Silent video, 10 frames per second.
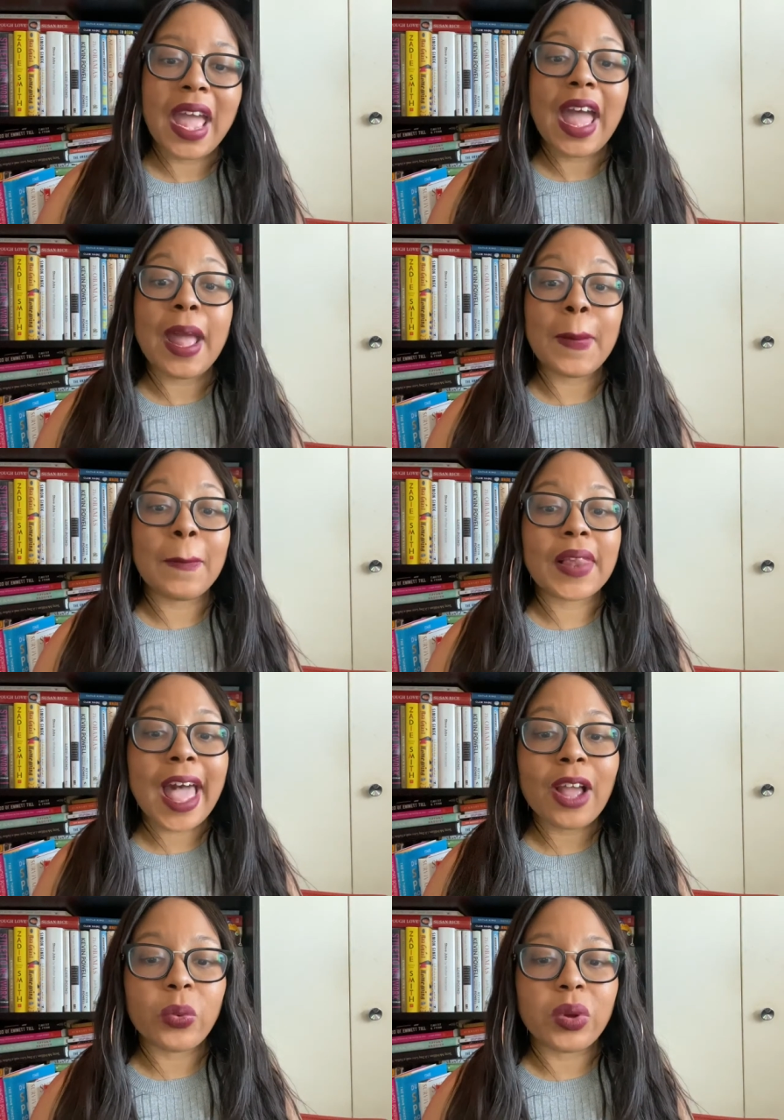and
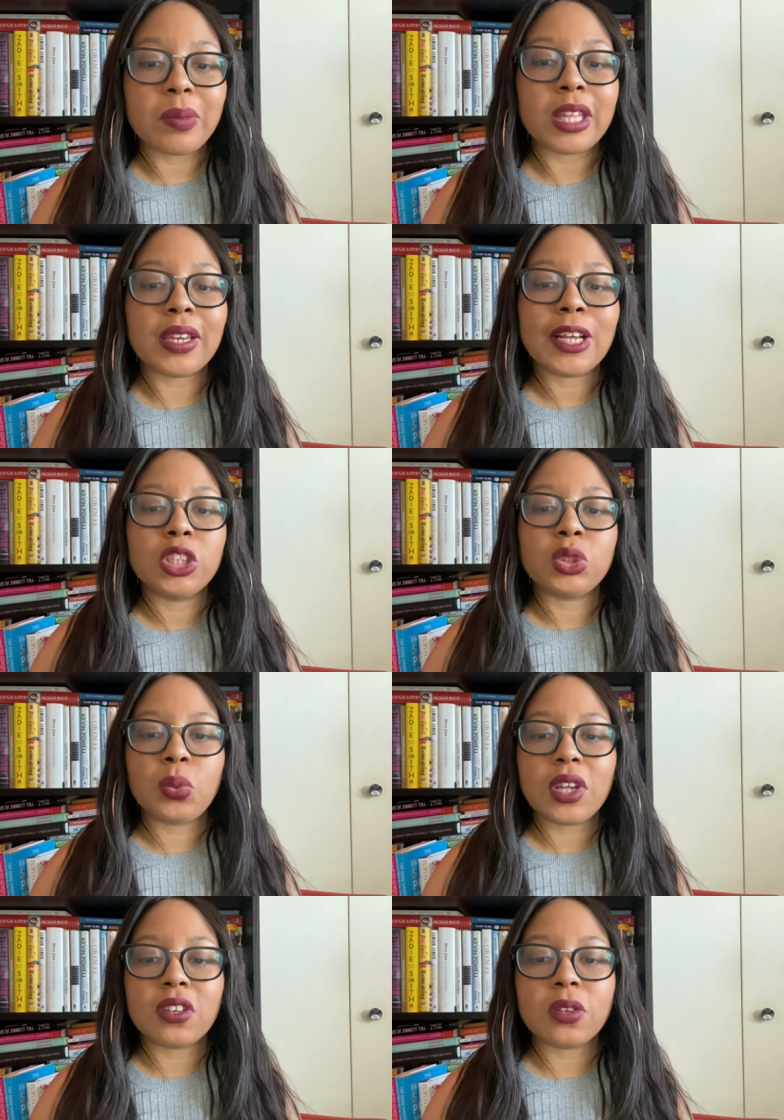black women to
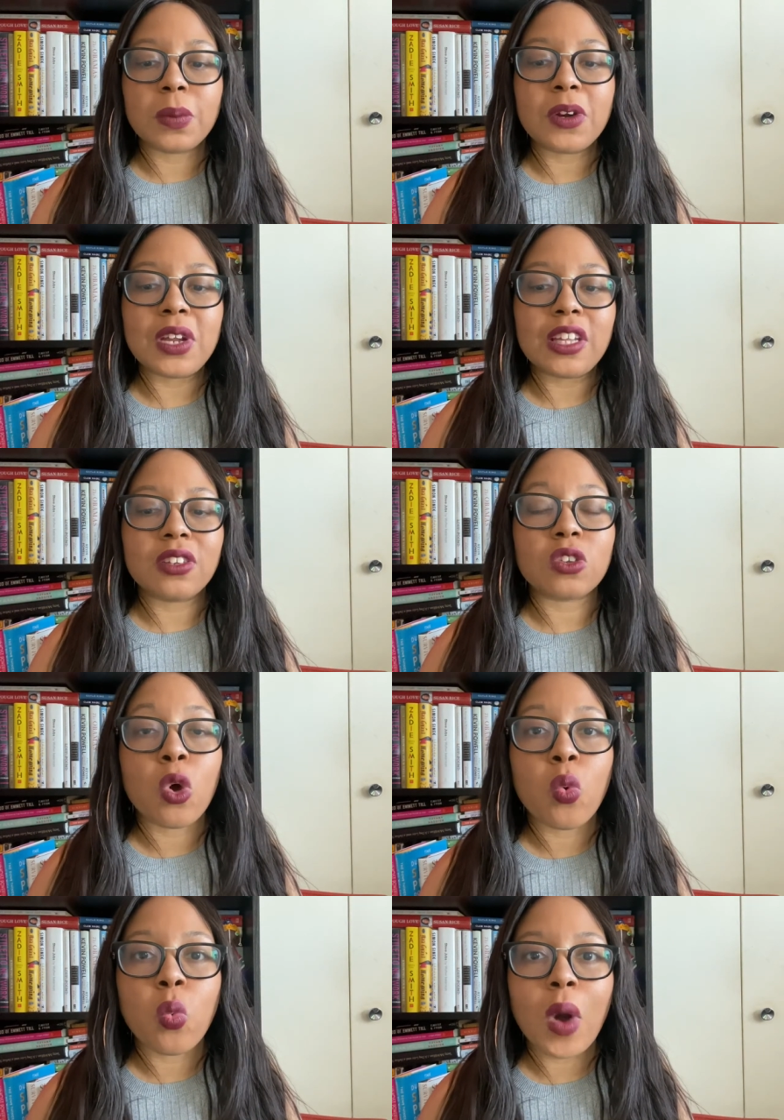experience
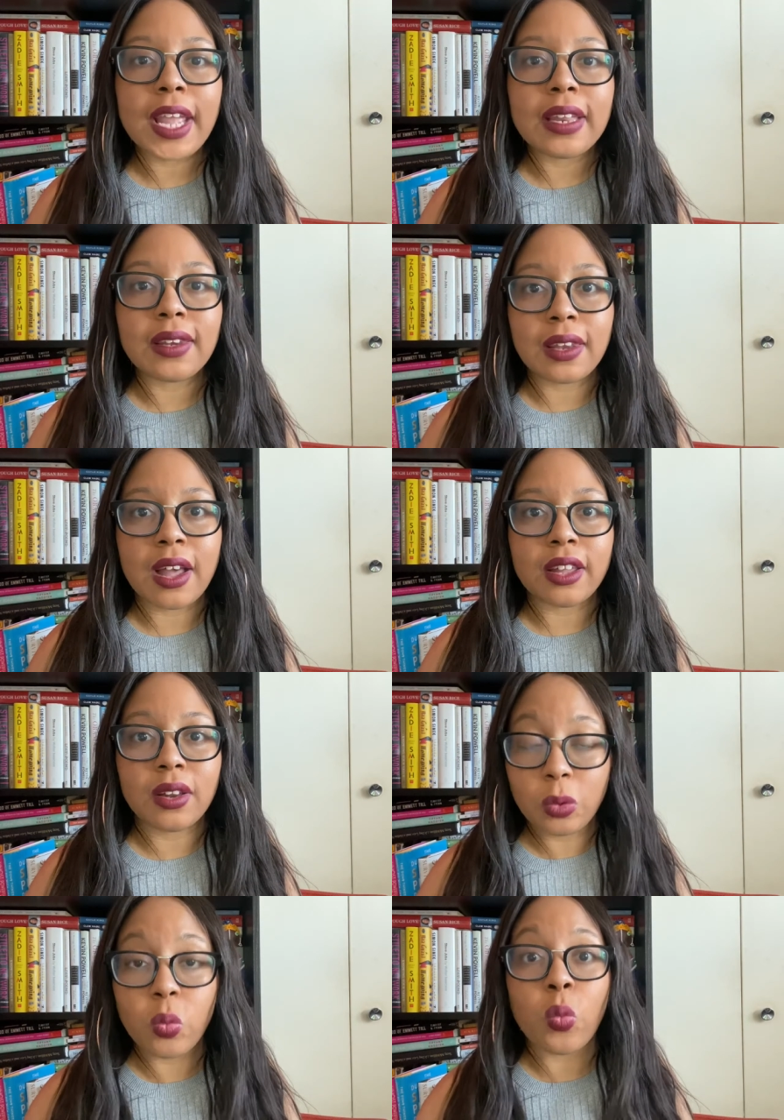white, lu-
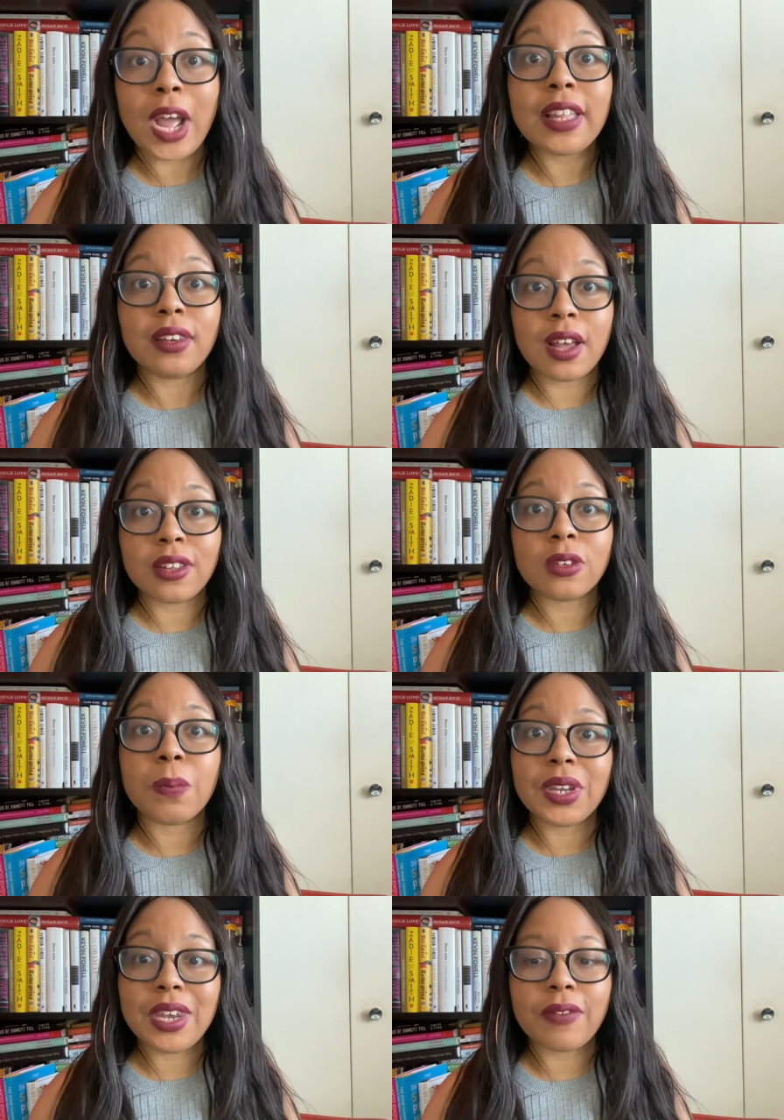white lust
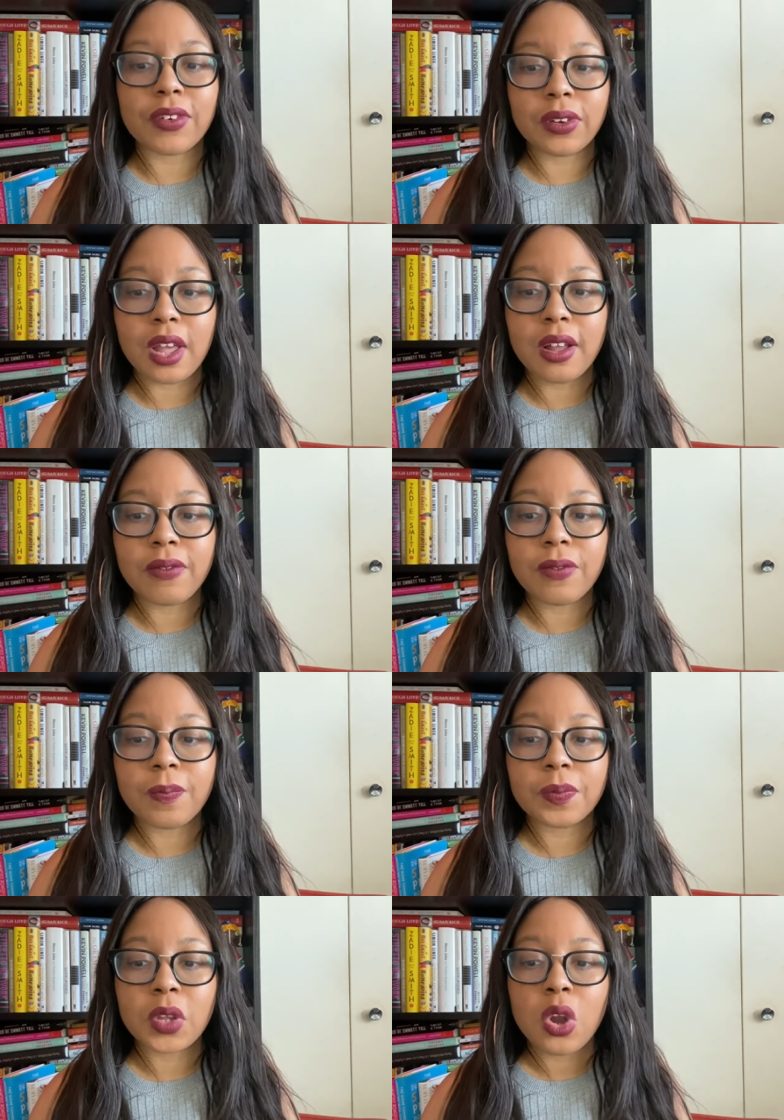but never love
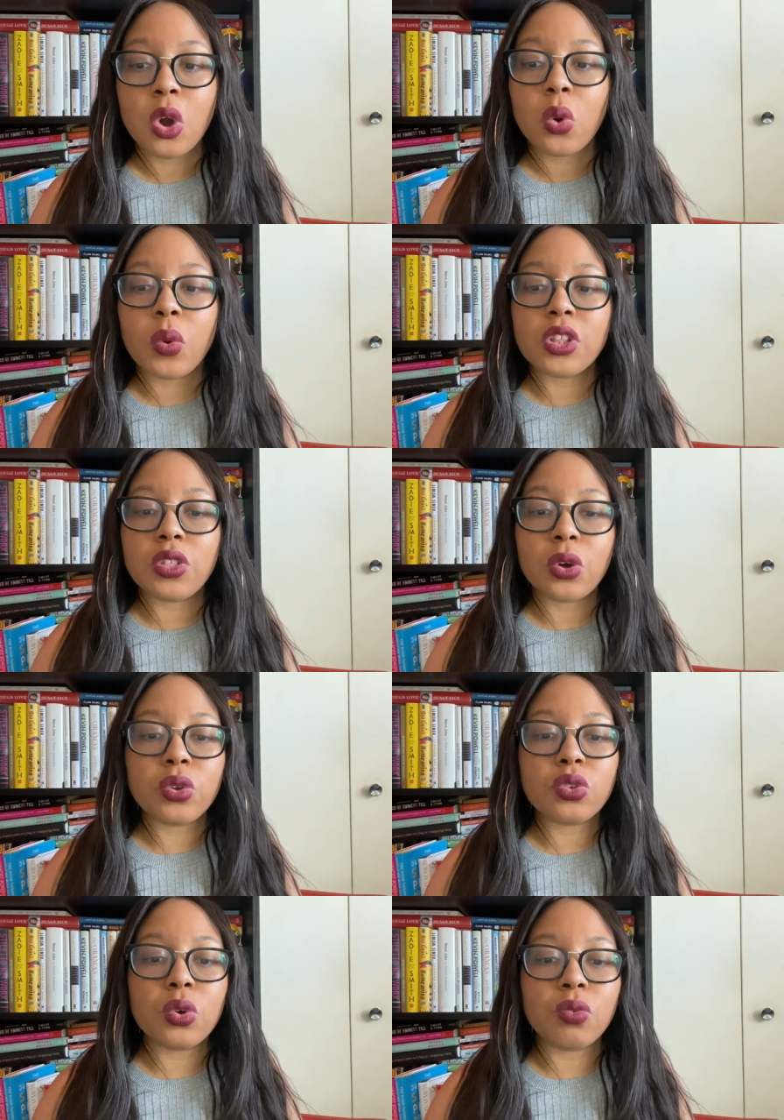were
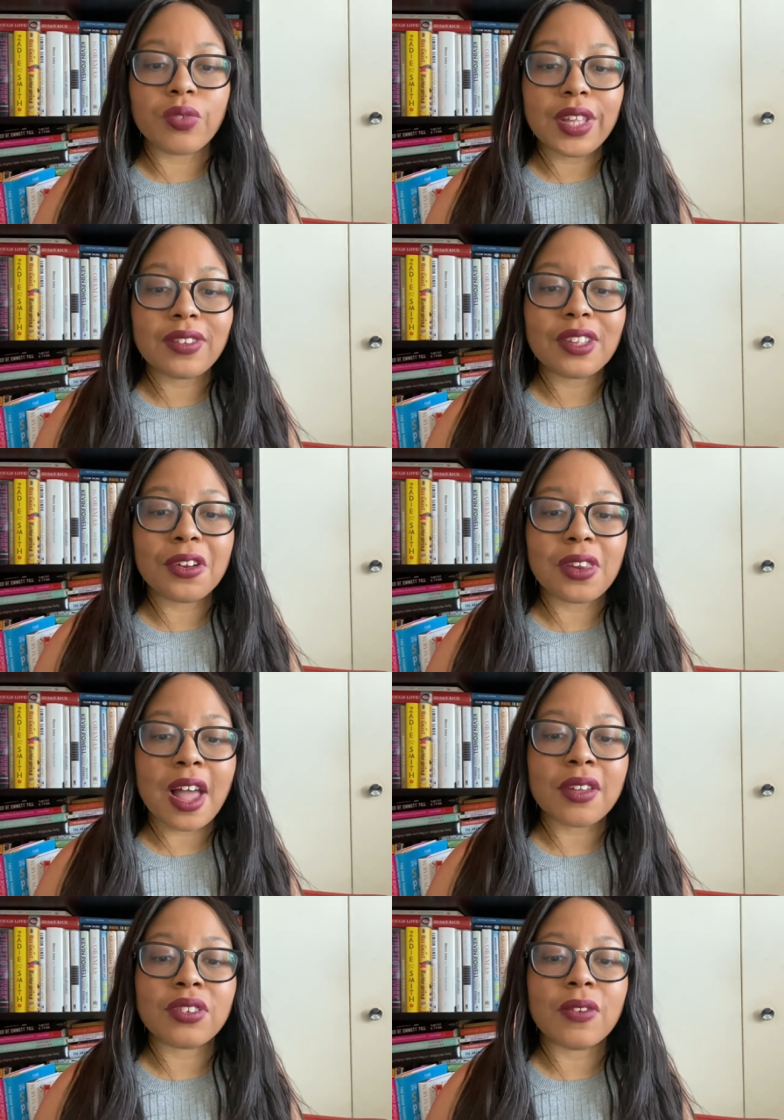those who risked their
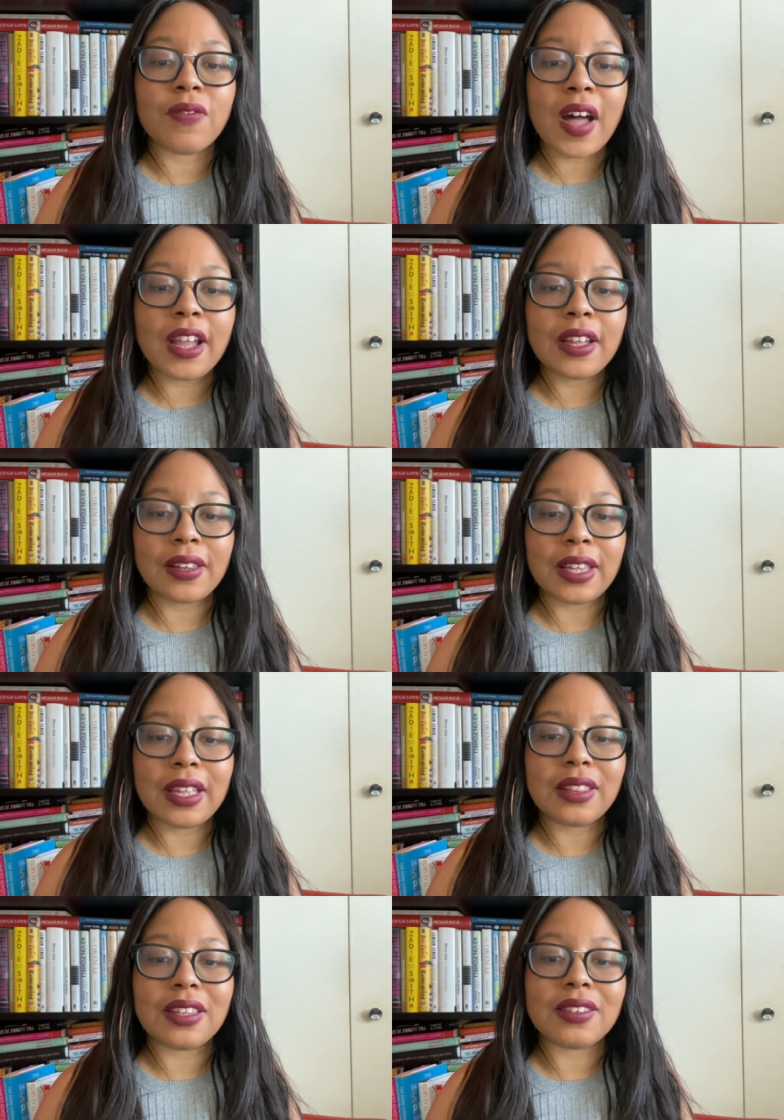lives to
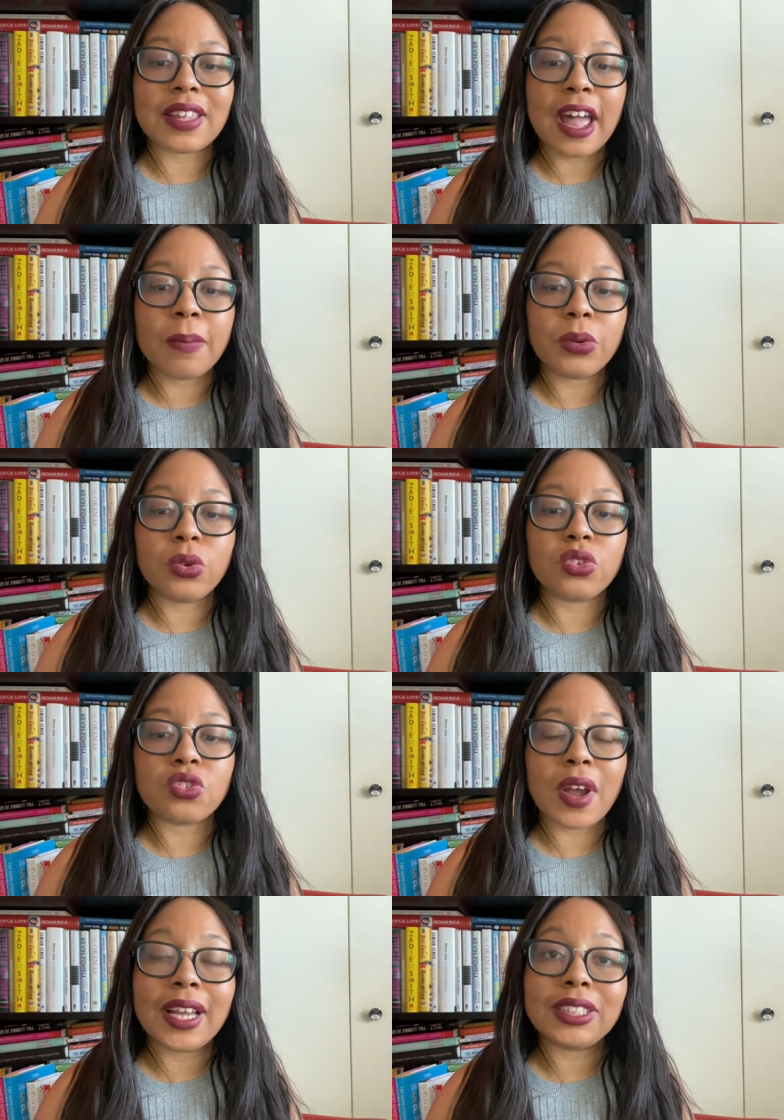violate these taboos
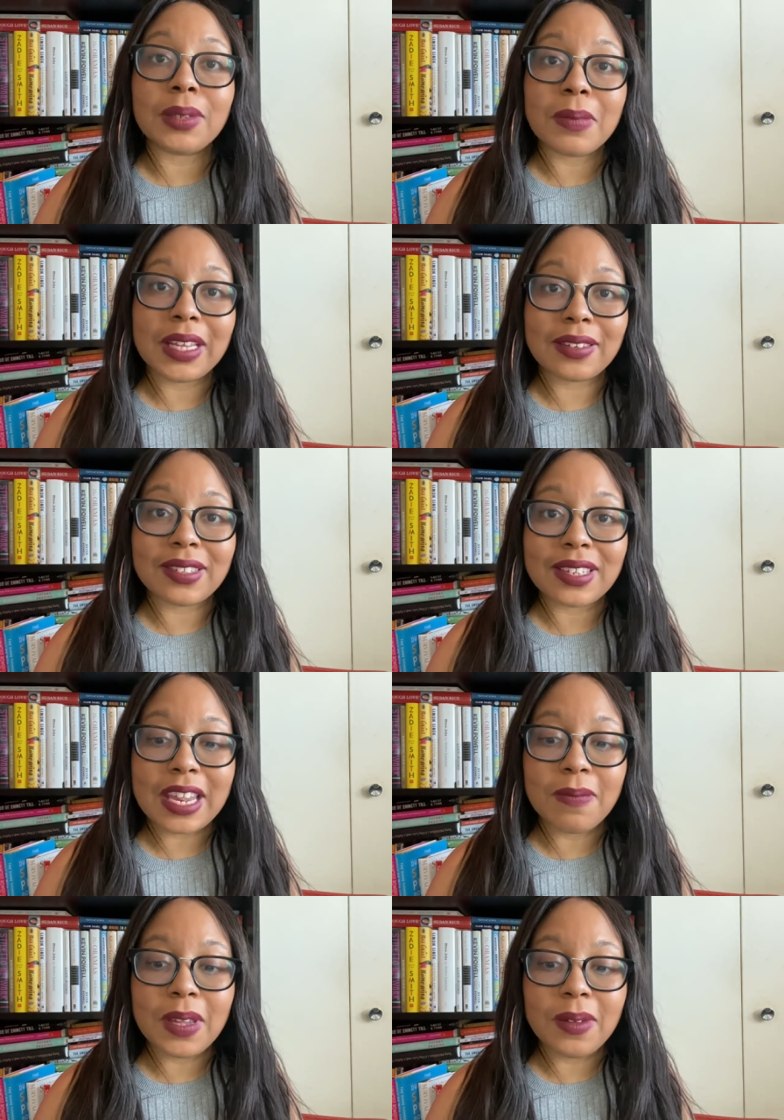trying to make a
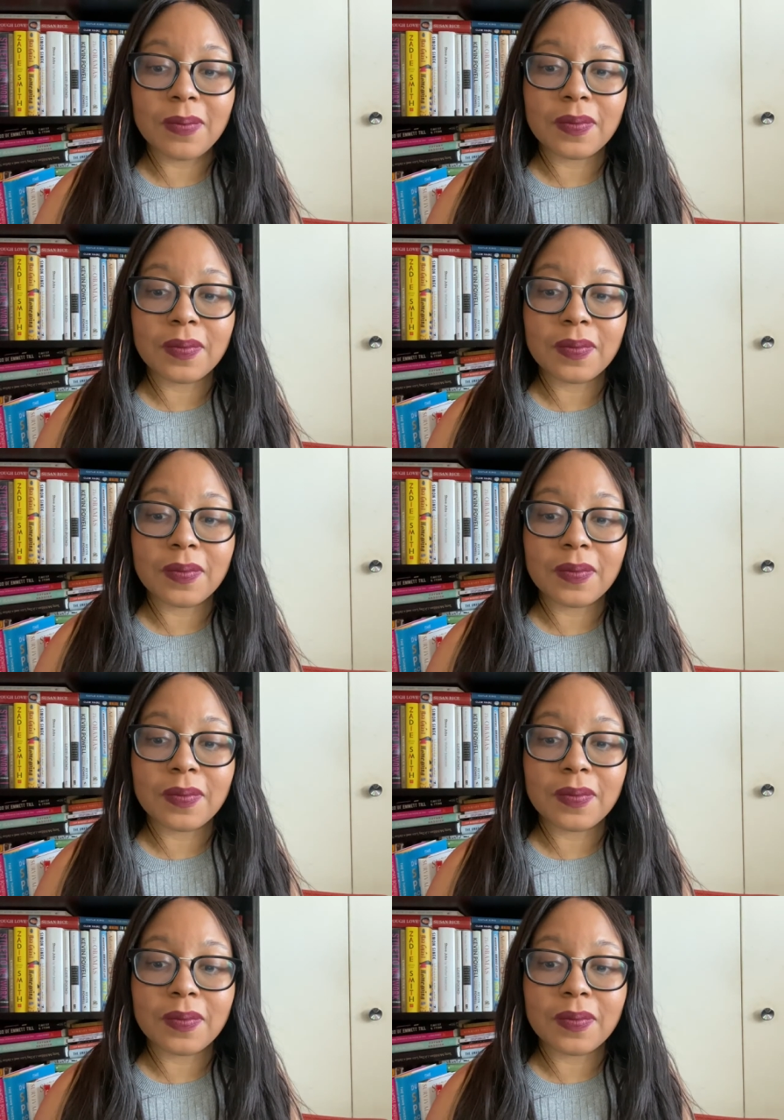statement